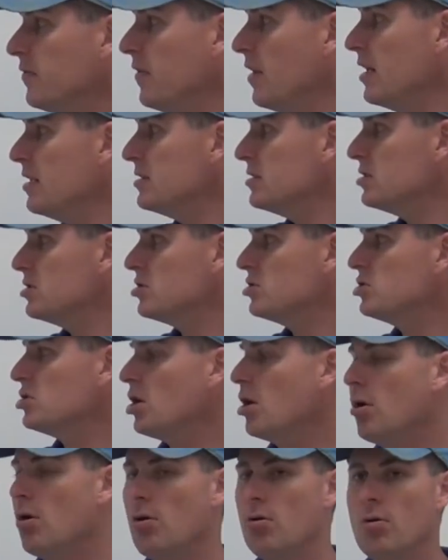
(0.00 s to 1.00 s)
events
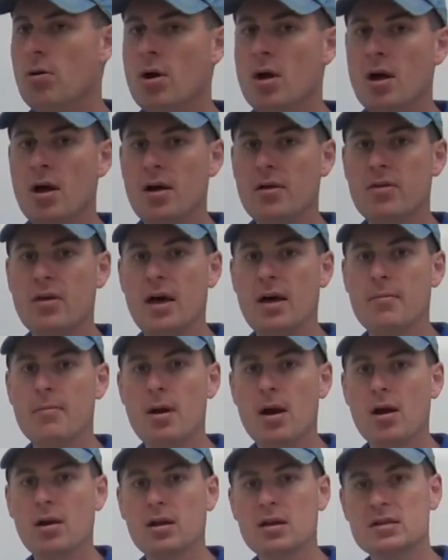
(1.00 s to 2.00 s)
show the
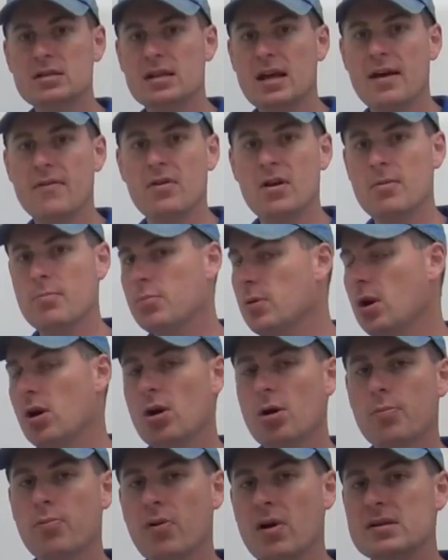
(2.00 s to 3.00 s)
Americans have an
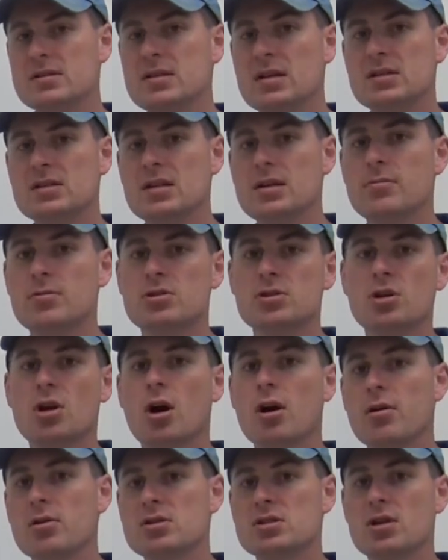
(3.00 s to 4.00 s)
imperial presidency, which
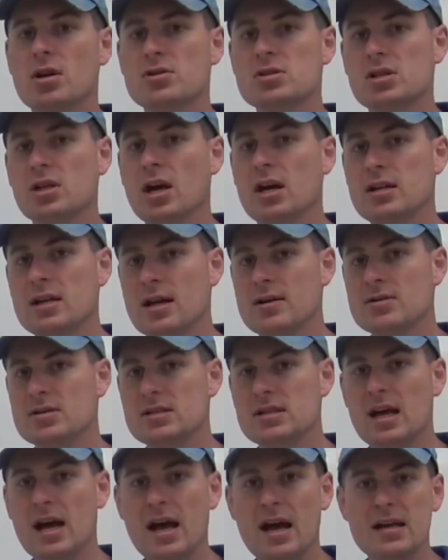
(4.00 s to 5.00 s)
Congress starts to cut down to
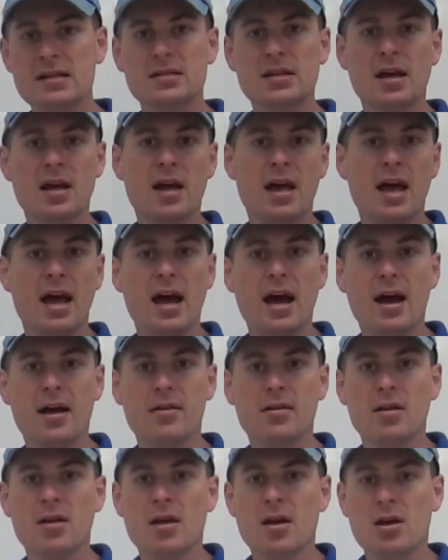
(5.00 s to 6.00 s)
size,
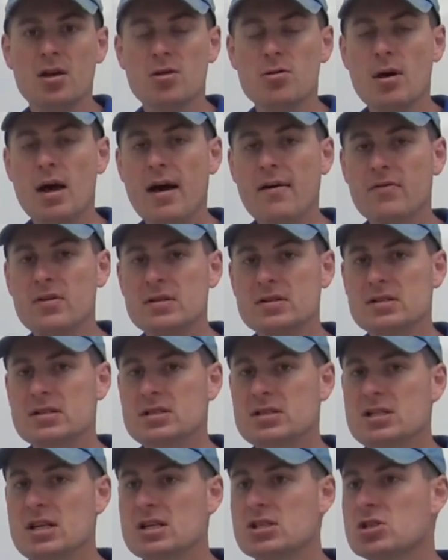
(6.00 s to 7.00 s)
and you have this
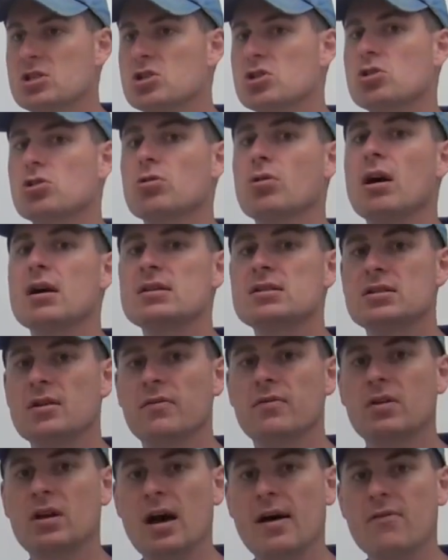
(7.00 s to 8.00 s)
distrust
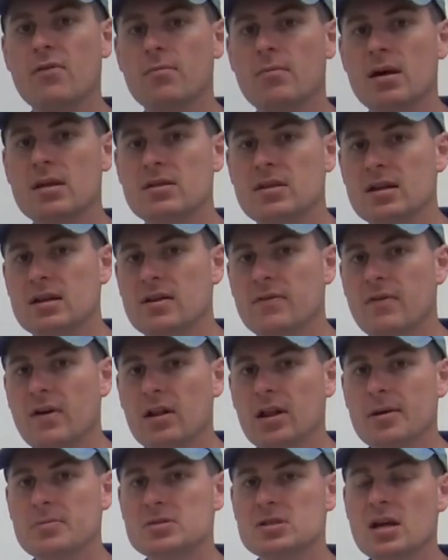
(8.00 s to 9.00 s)
of government that
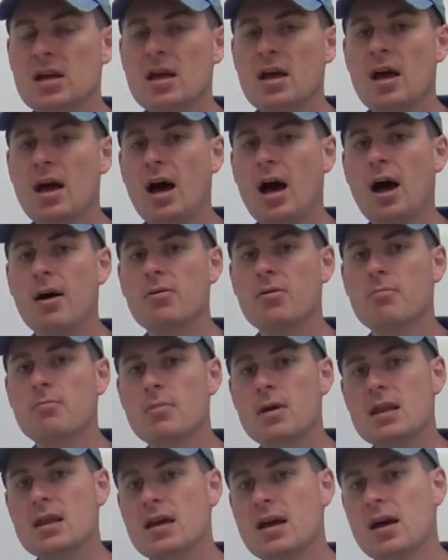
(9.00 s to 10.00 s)
develops uh, the
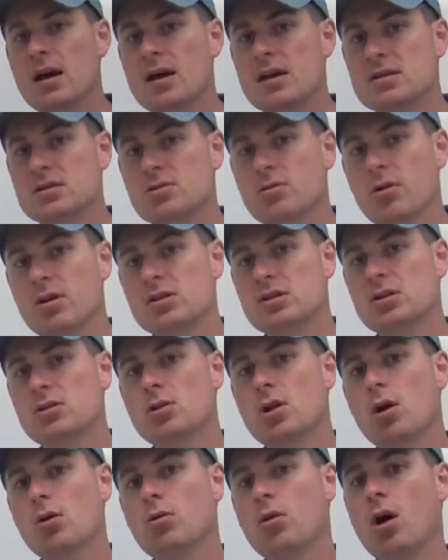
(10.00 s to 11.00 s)
media is going
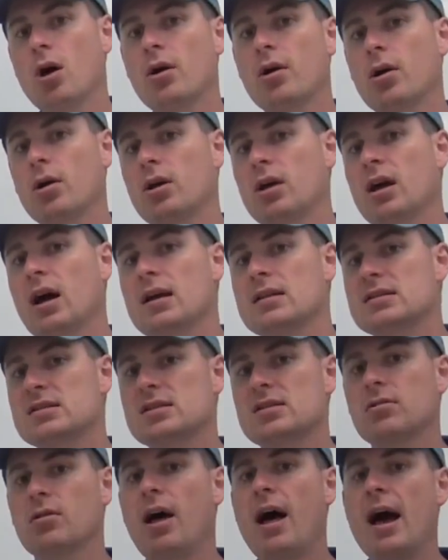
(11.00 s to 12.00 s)
to no longer cut
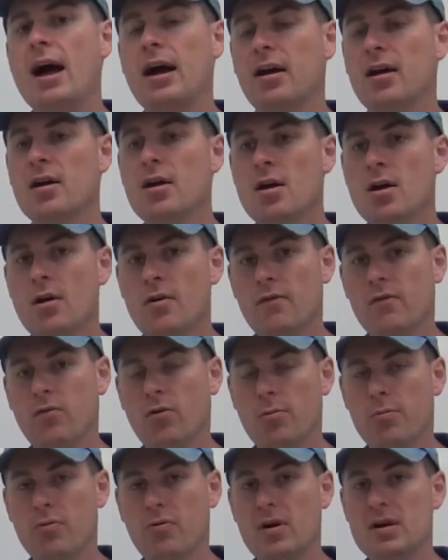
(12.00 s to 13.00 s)
slack
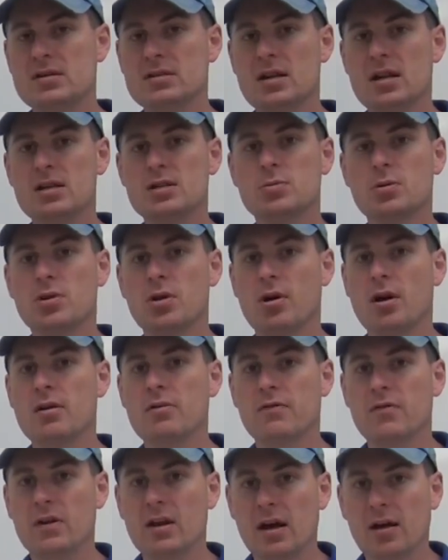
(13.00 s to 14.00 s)
for presidents with their
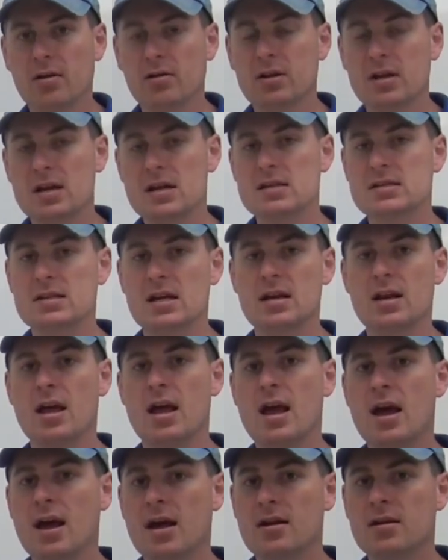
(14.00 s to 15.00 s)
infidelities and,
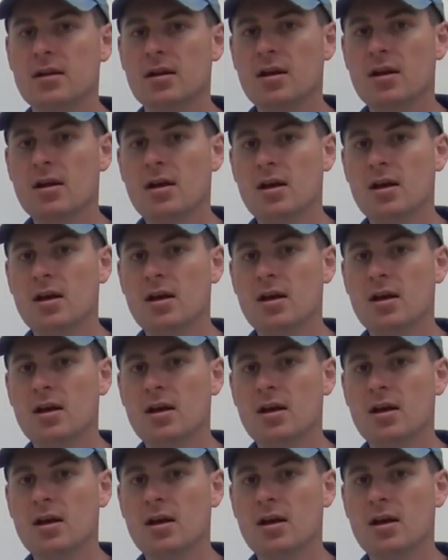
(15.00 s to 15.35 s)
and